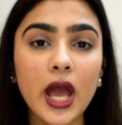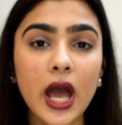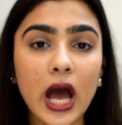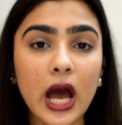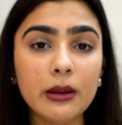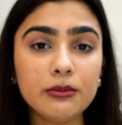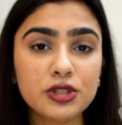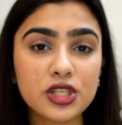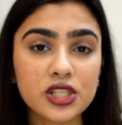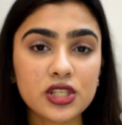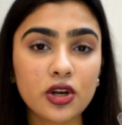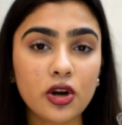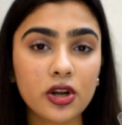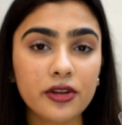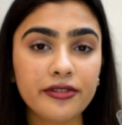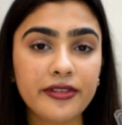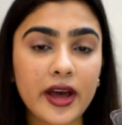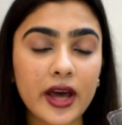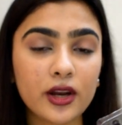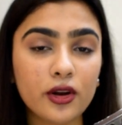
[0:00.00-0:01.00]
I'm just not
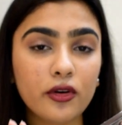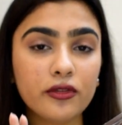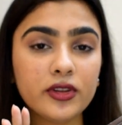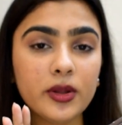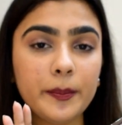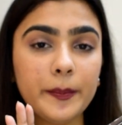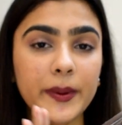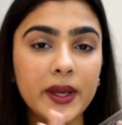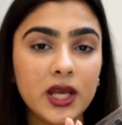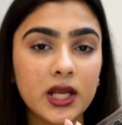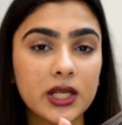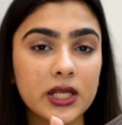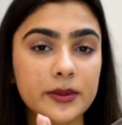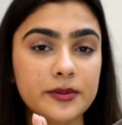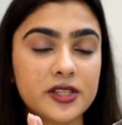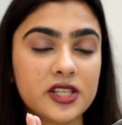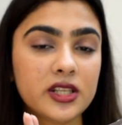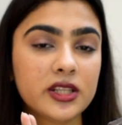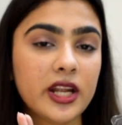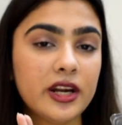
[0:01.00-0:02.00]
a fan of the pink
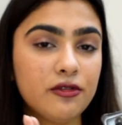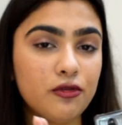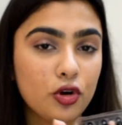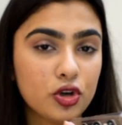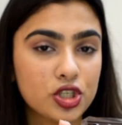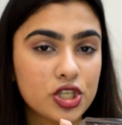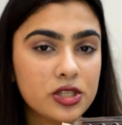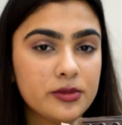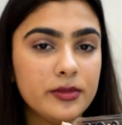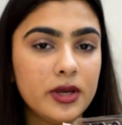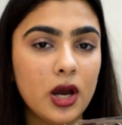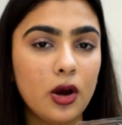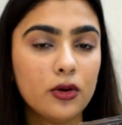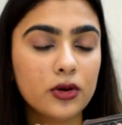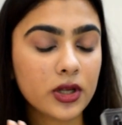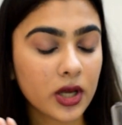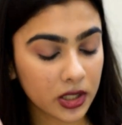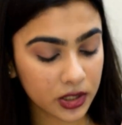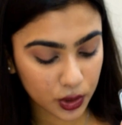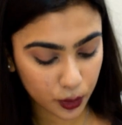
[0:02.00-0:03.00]
lipstick that washes me
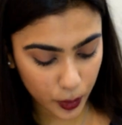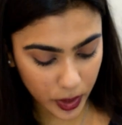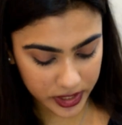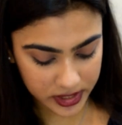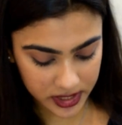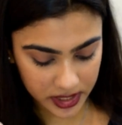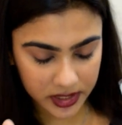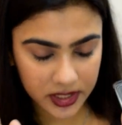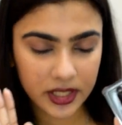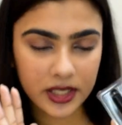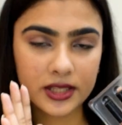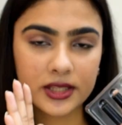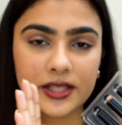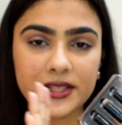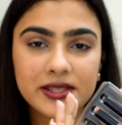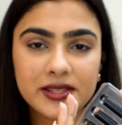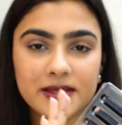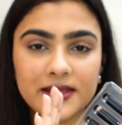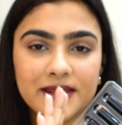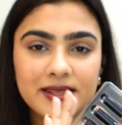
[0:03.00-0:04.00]
out. Otherwise, I think
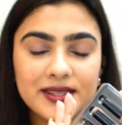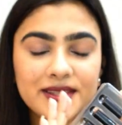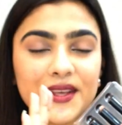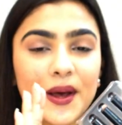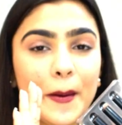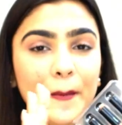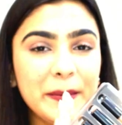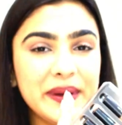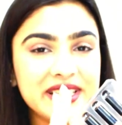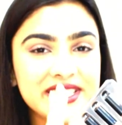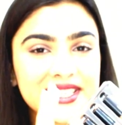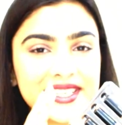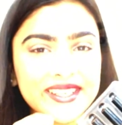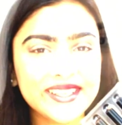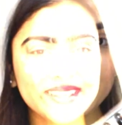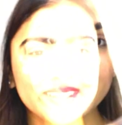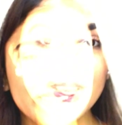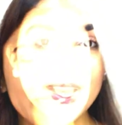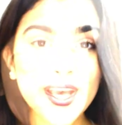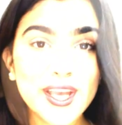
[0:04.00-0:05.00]
this is amazing.
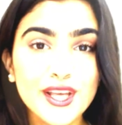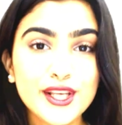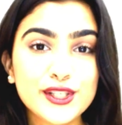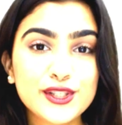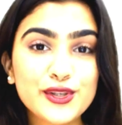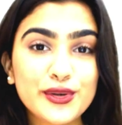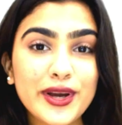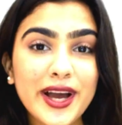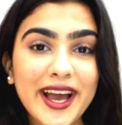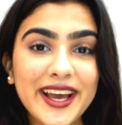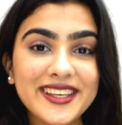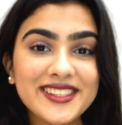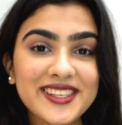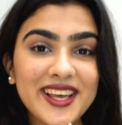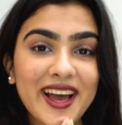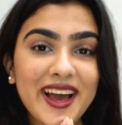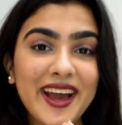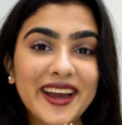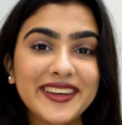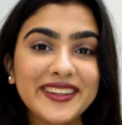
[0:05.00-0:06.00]
So guys,
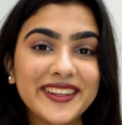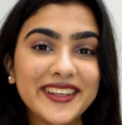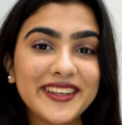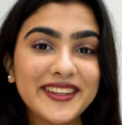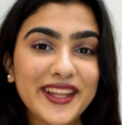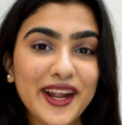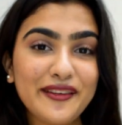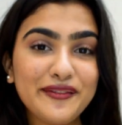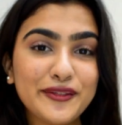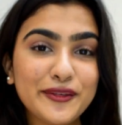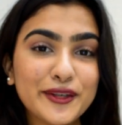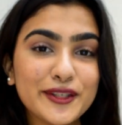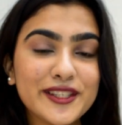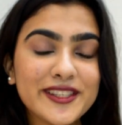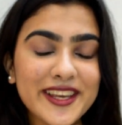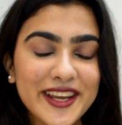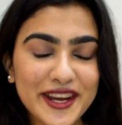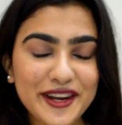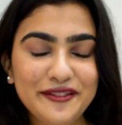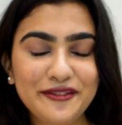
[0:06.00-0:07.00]
I think that was
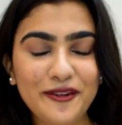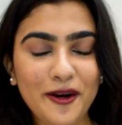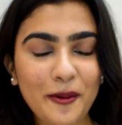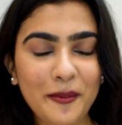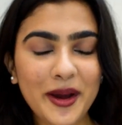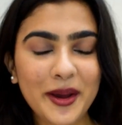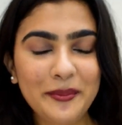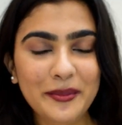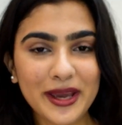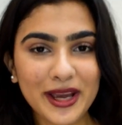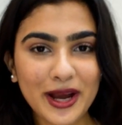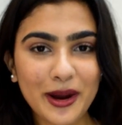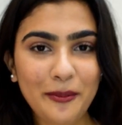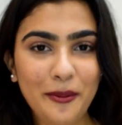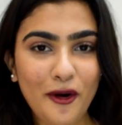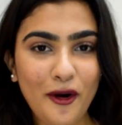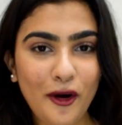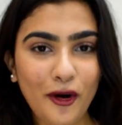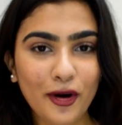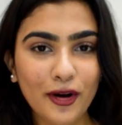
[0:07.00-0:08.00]
it for my
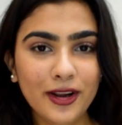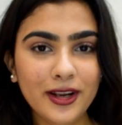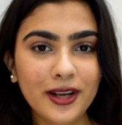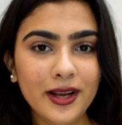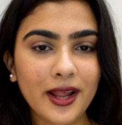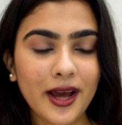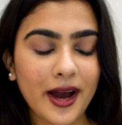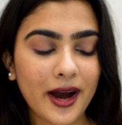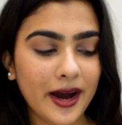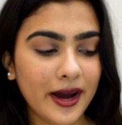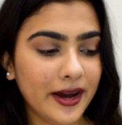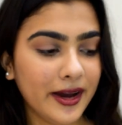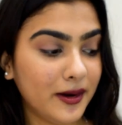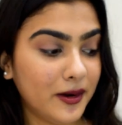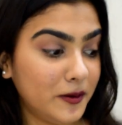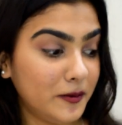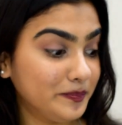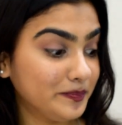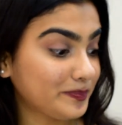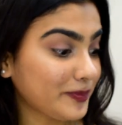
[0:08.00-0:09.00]
makeup haul.
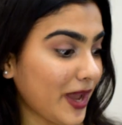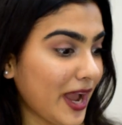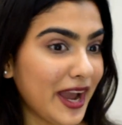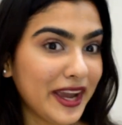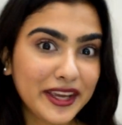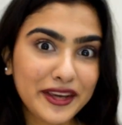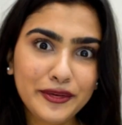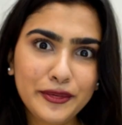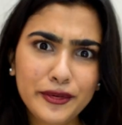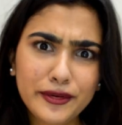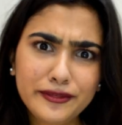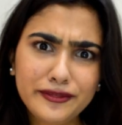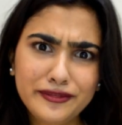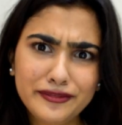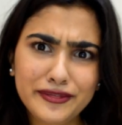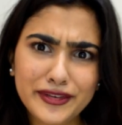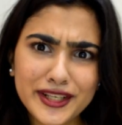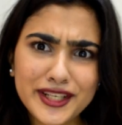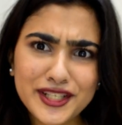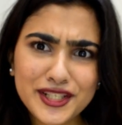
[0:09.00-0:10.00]
I
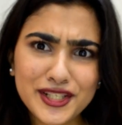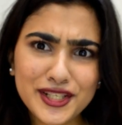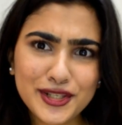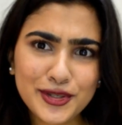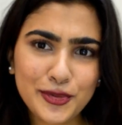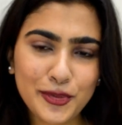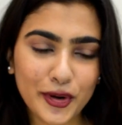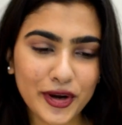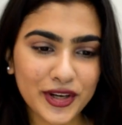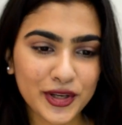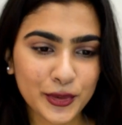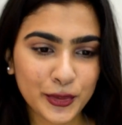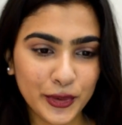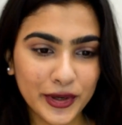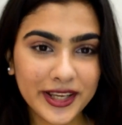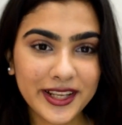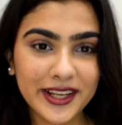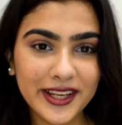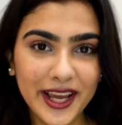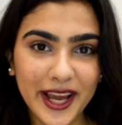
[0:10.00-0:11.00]
finished it quite
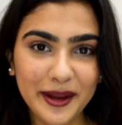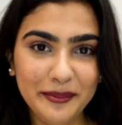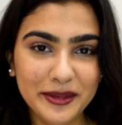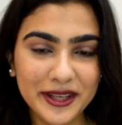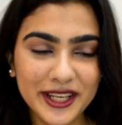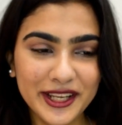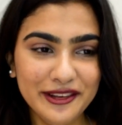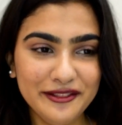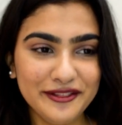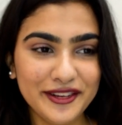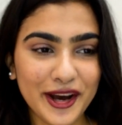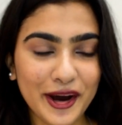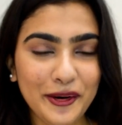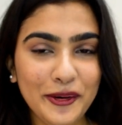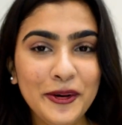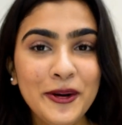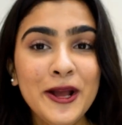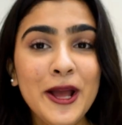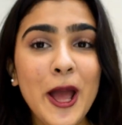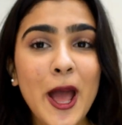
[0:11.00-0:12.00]
quickly, I believe
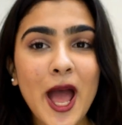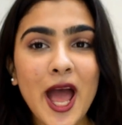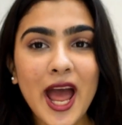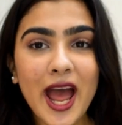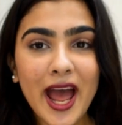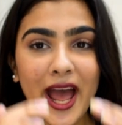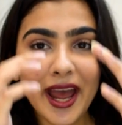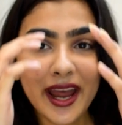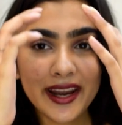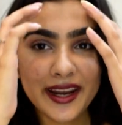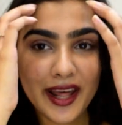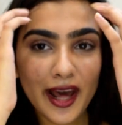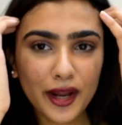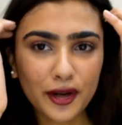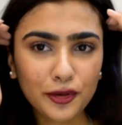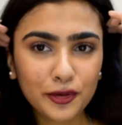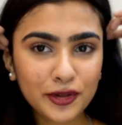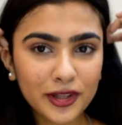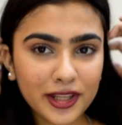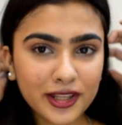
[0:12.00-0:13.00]
now. And I
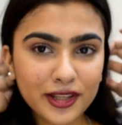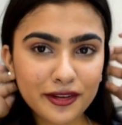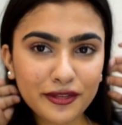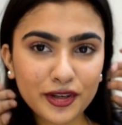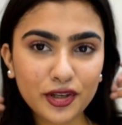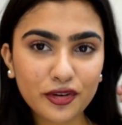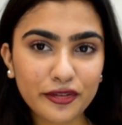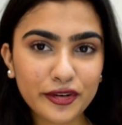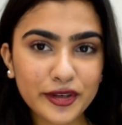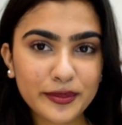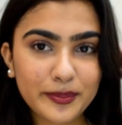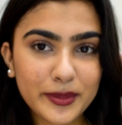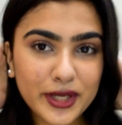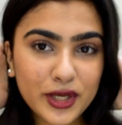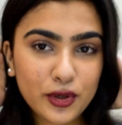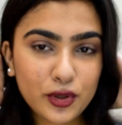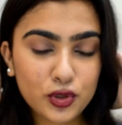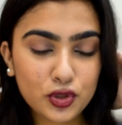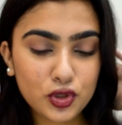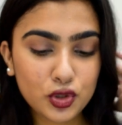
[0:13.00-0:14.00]
don't think the video would be
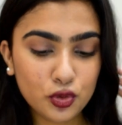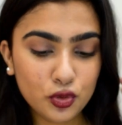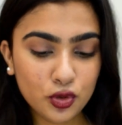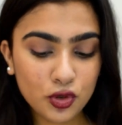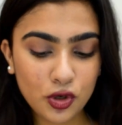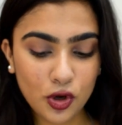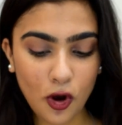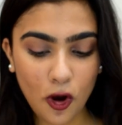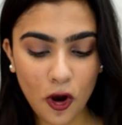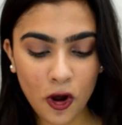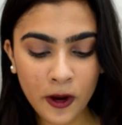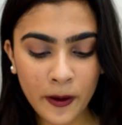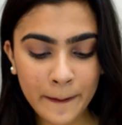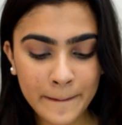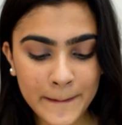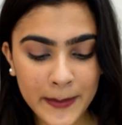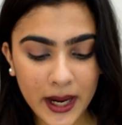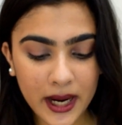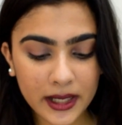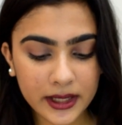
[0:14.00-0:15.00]
too
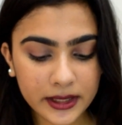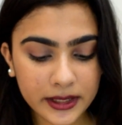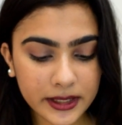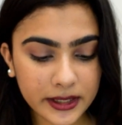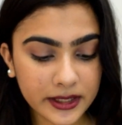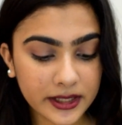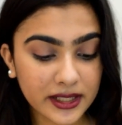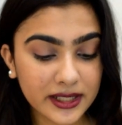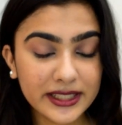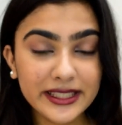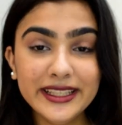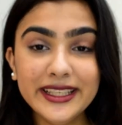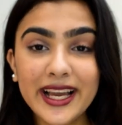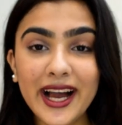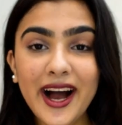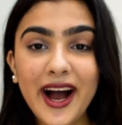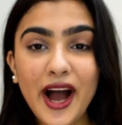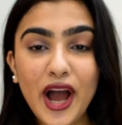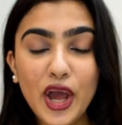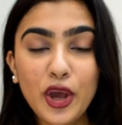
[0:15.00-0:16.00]
long. But yeah,
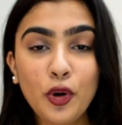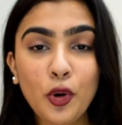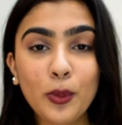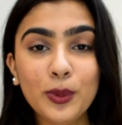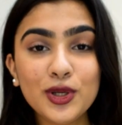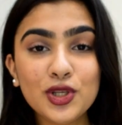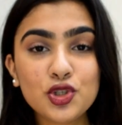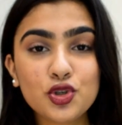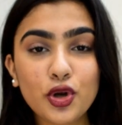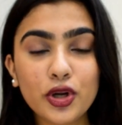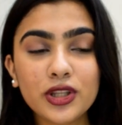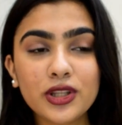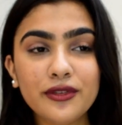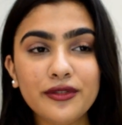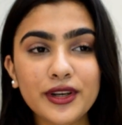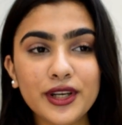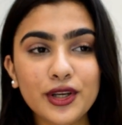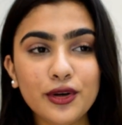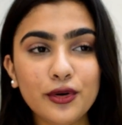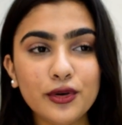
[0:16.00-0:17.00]
I hope you enjoyed the
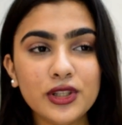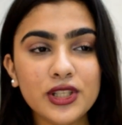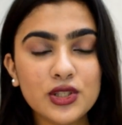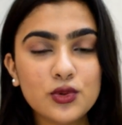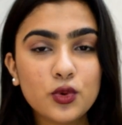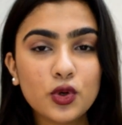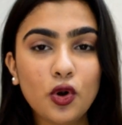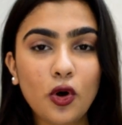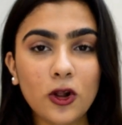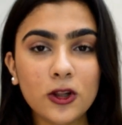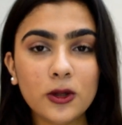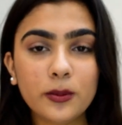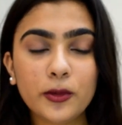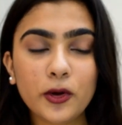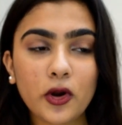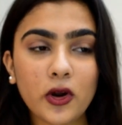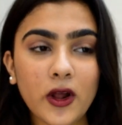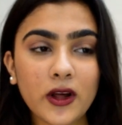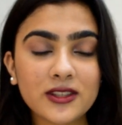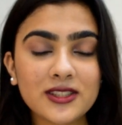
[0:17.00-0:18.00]
video. These were all the
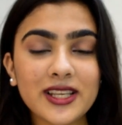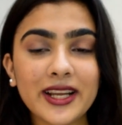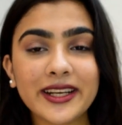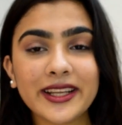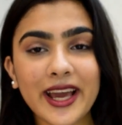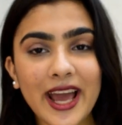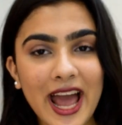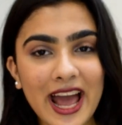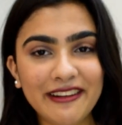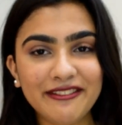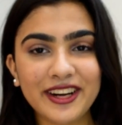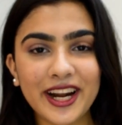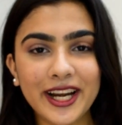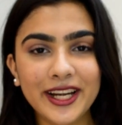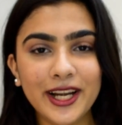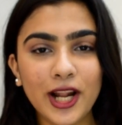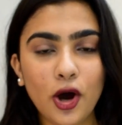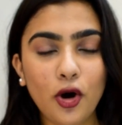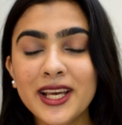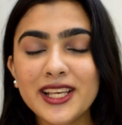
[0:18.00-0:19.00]
products that I have
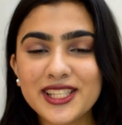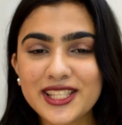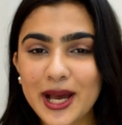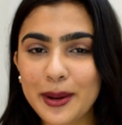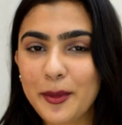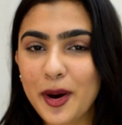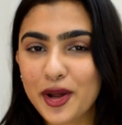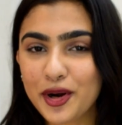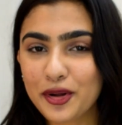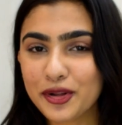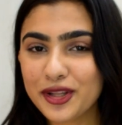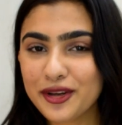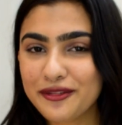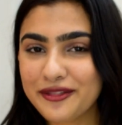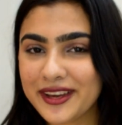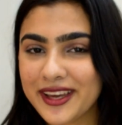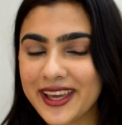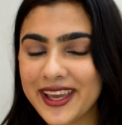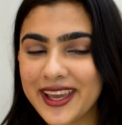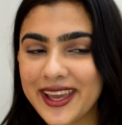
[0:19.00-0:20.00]
right now. Some are on the
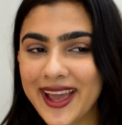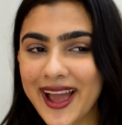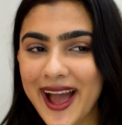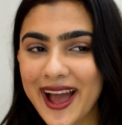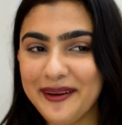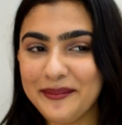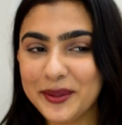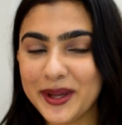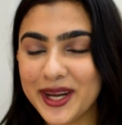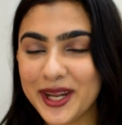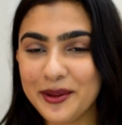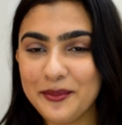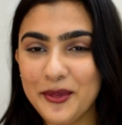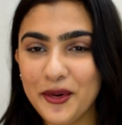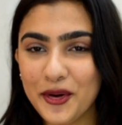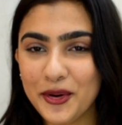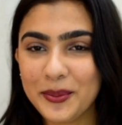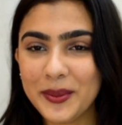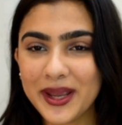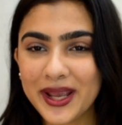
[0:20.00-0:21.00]
way. I'm getting
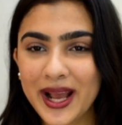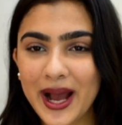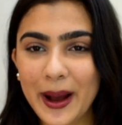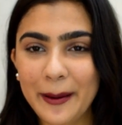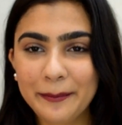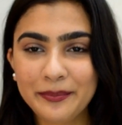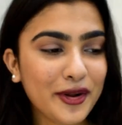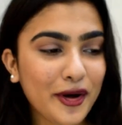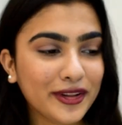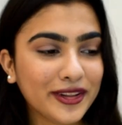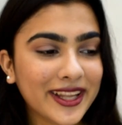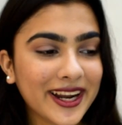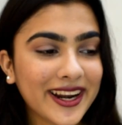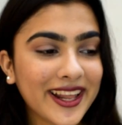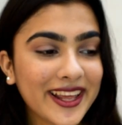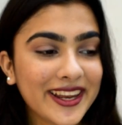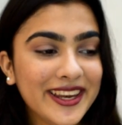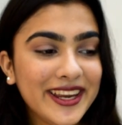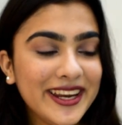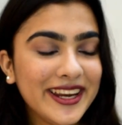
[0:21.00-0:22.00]
more makeup. Not
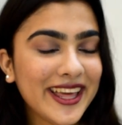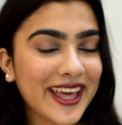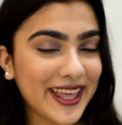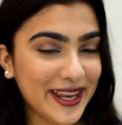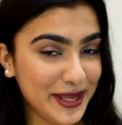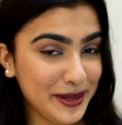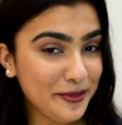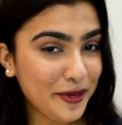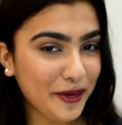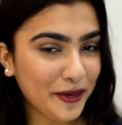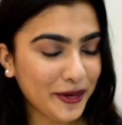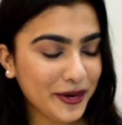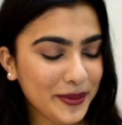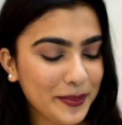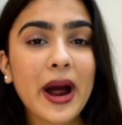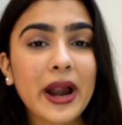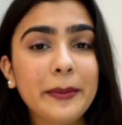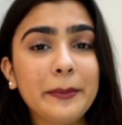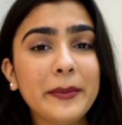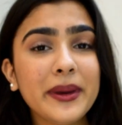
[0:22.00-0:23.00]
that I need any more.
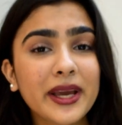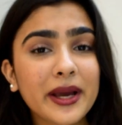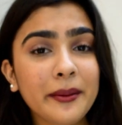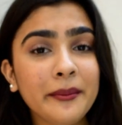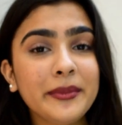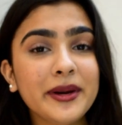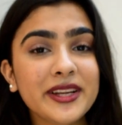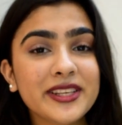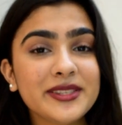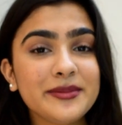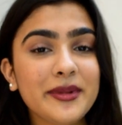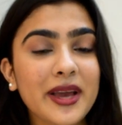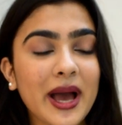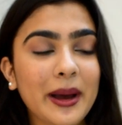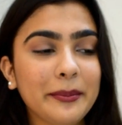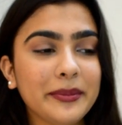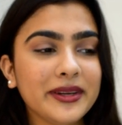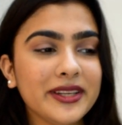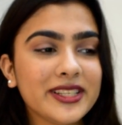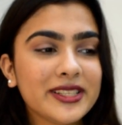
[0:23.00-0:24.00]
But makeup brings me
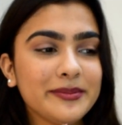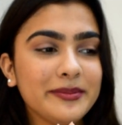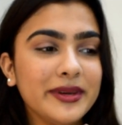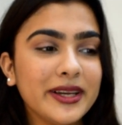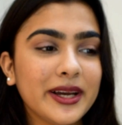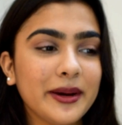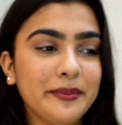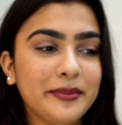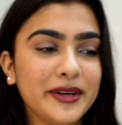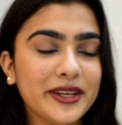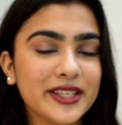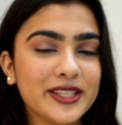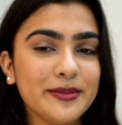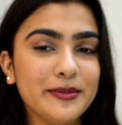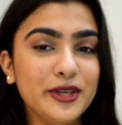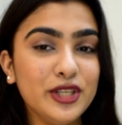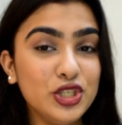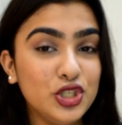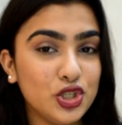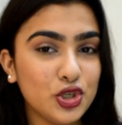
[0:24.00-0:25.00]
happiness. Makeup brings
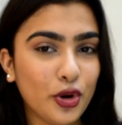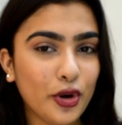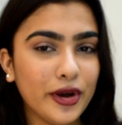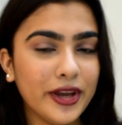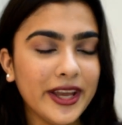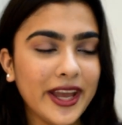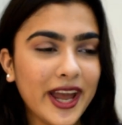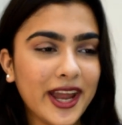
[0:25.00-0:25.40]
me joy.